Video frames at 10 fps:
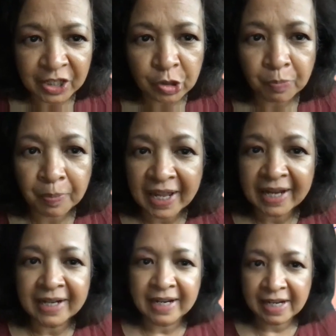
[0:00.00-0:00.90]
to
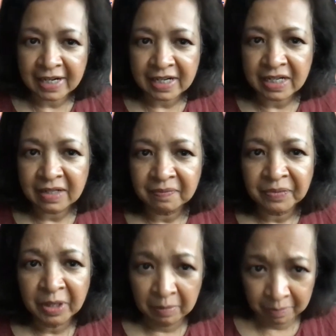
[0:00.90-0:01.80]
plan daily
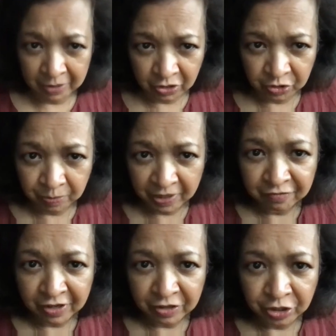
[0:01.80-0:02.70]
because men
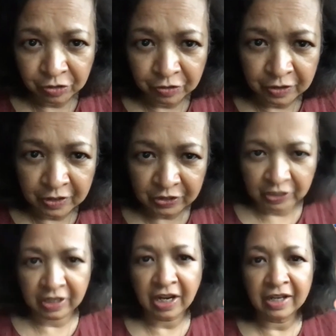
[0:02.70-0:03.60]
function on a
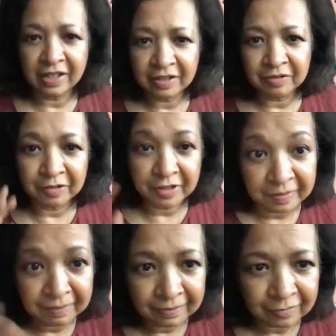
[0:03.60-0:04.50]
circadian
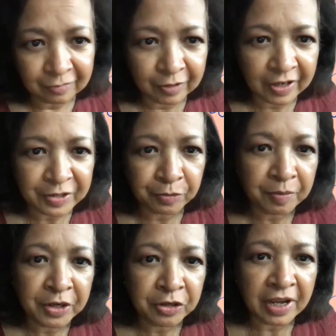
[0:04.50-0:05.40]
rhythm, whereas
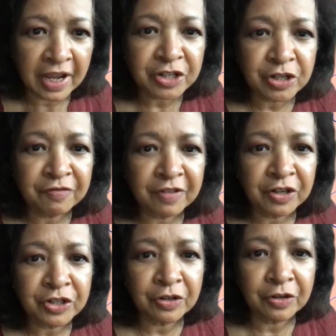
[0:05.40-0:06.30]
women actually
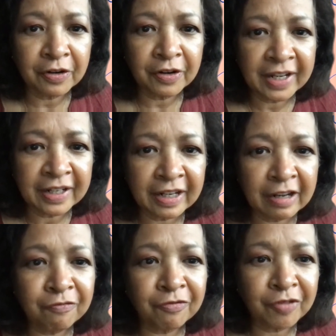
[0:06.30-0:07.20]
function on an
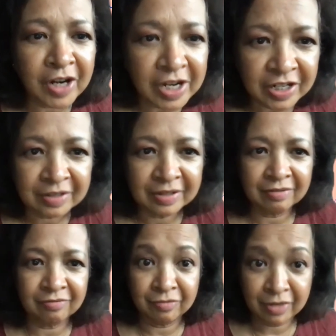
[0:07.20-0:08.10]
infradian
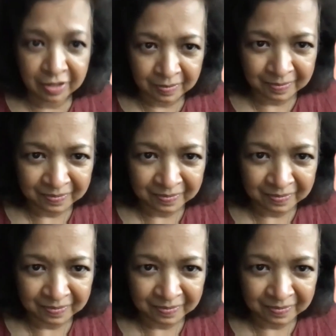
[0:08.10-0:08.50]
rhythm.